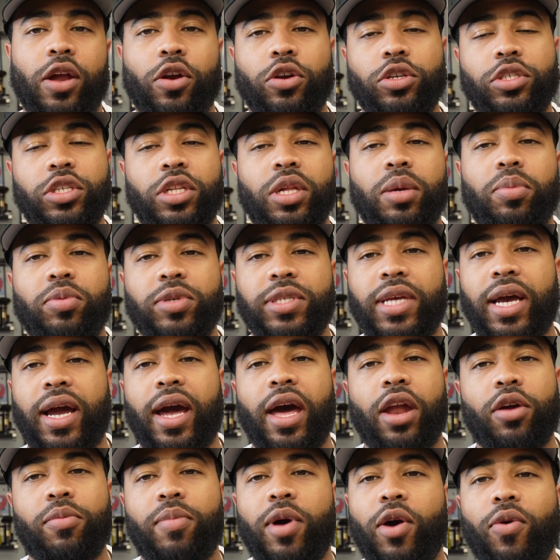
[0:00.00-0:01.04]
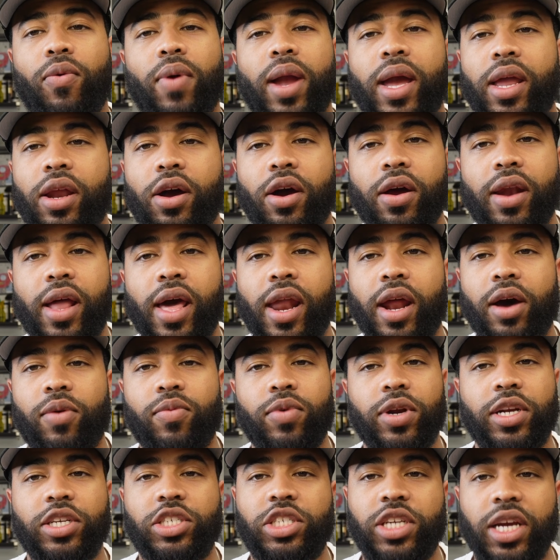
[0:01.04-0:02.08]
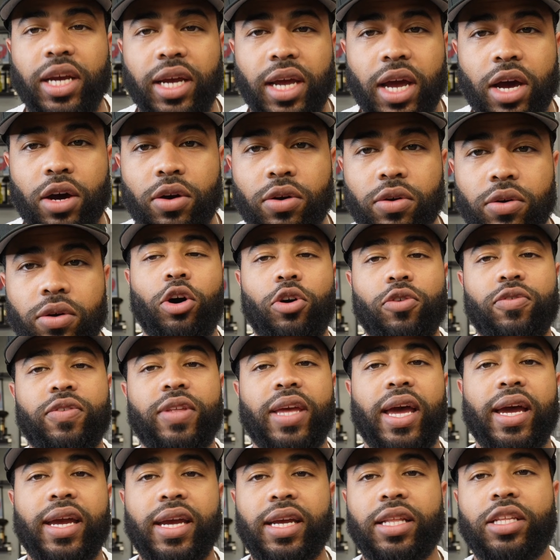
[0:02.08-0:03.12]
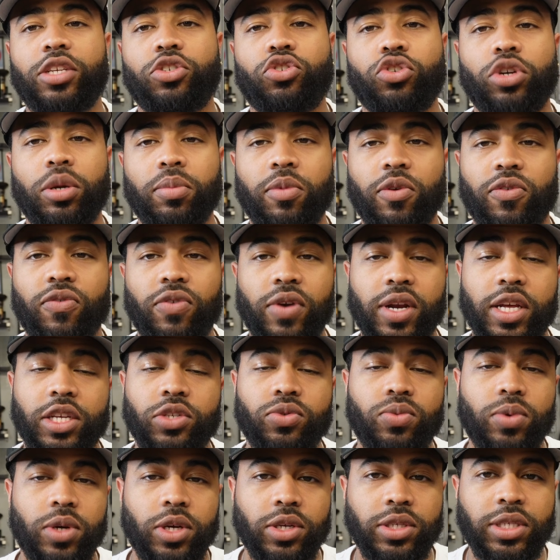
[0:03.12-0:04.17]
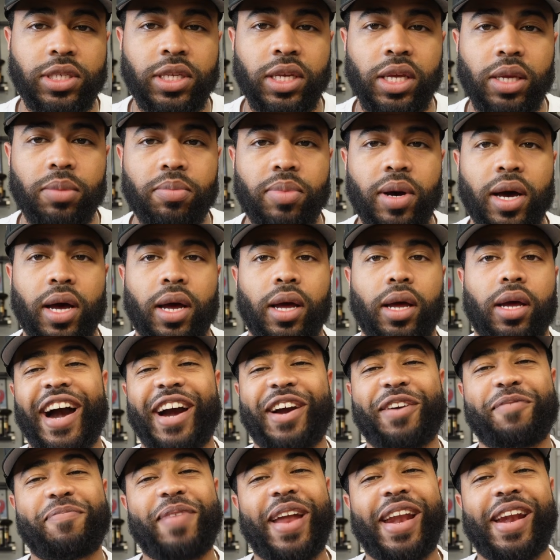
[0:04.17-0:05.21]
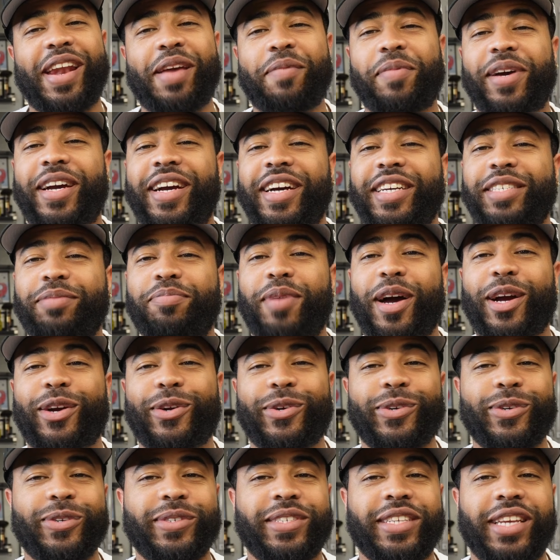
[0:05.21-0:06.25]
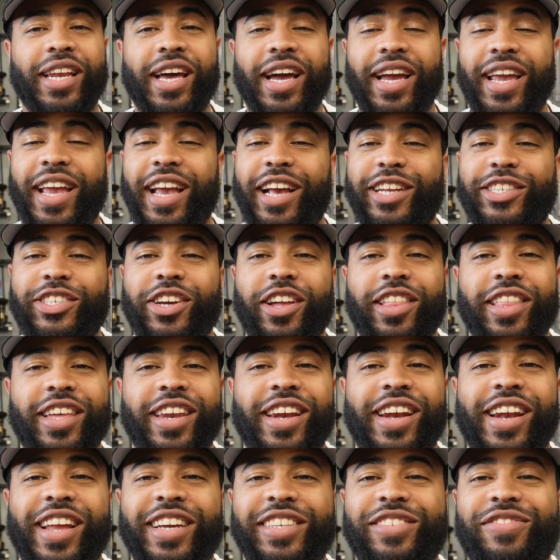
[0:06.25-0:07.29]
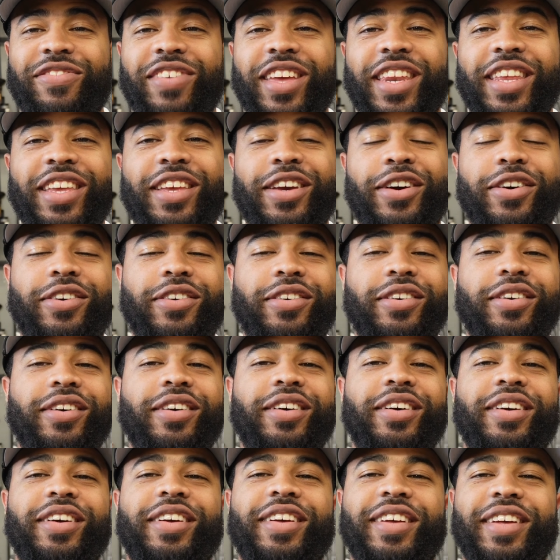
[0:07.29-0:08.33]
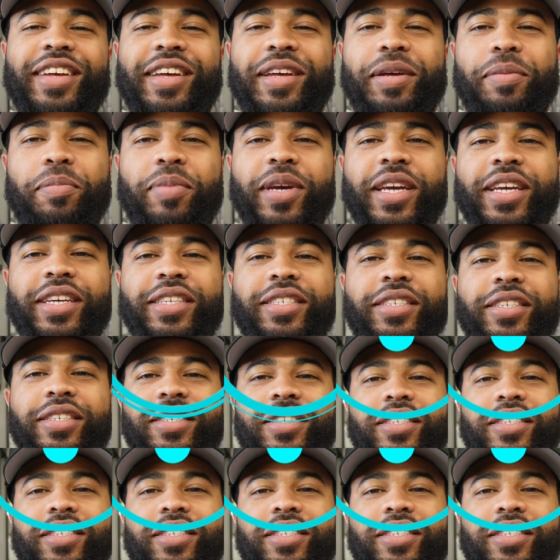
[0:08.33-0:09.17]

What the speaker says: There's clippers I got on my radar that I want to check out. Hopefully I can get the trimmer for this. We'll see. But I go by the name of Cruze by Cruze, and I'll catch y'all in the next video. Peace.